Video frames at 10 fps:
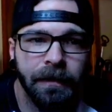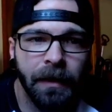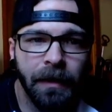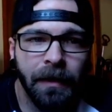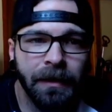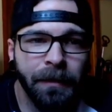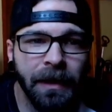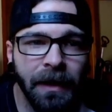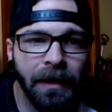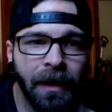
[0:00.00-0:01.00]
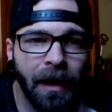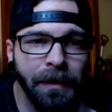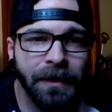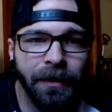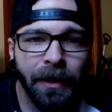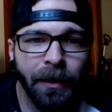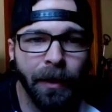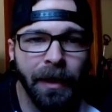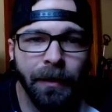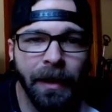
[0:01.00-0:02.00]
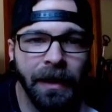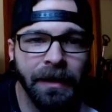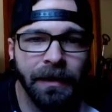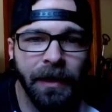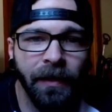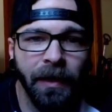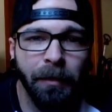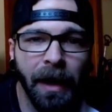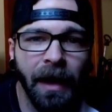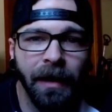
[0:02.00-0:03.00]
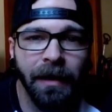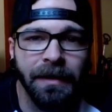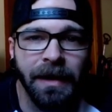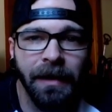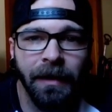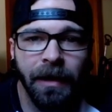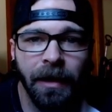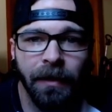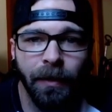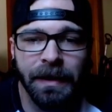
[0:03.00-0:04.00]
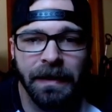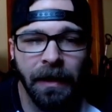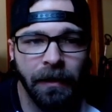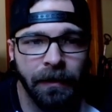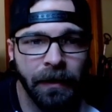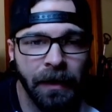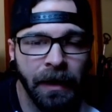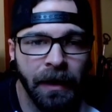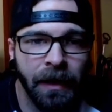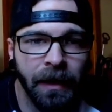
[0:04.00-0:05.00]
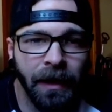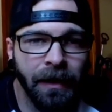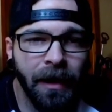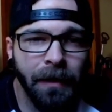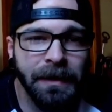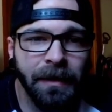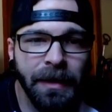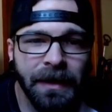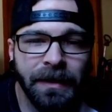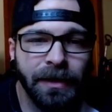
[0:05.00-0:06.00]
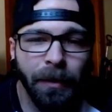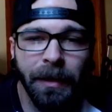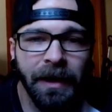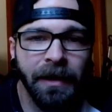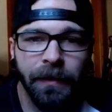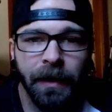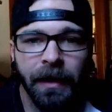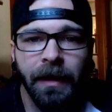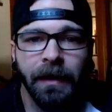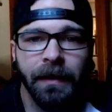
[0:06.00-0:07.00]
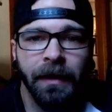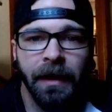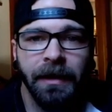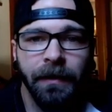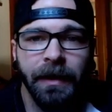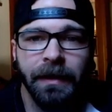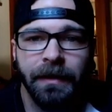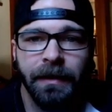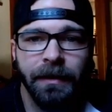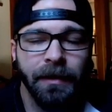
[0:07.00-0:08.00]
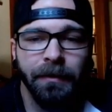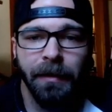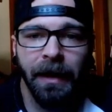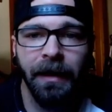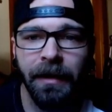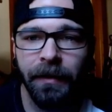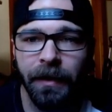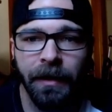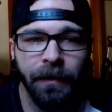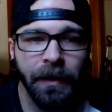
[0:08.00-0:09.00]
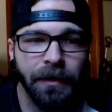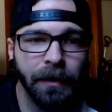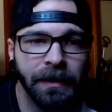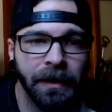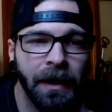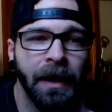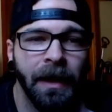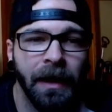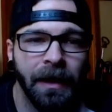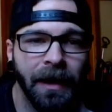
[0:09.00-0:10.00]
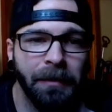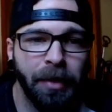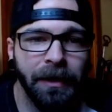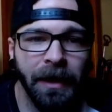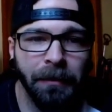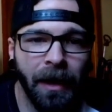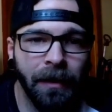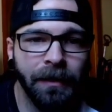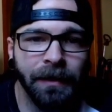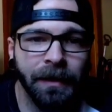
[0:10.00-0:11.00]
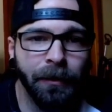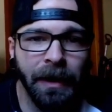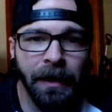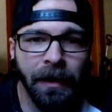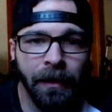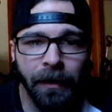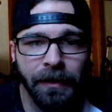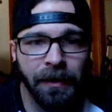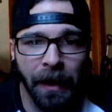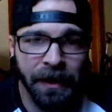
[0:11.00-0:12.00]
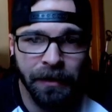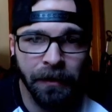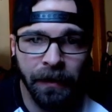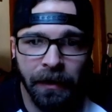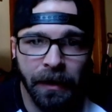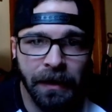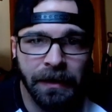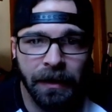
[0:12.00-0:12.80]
Ultimately, hobbies are great ways of giving back and taking care of oneself. And hobbies can be so many different things and activities to many different individuals like building models and reading. Those are my two favorites.